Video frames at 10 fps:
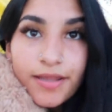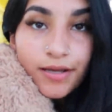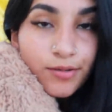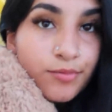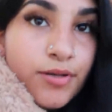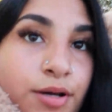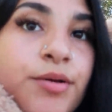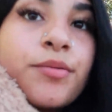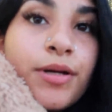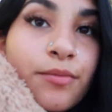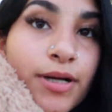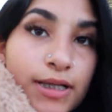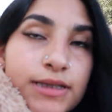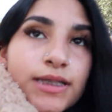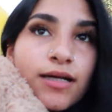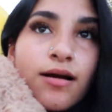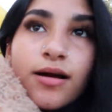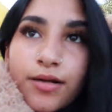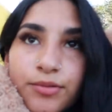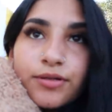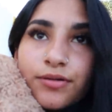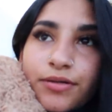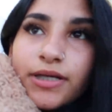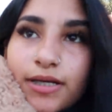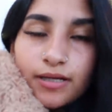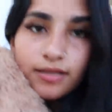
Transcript: now we are walking to the car real quick.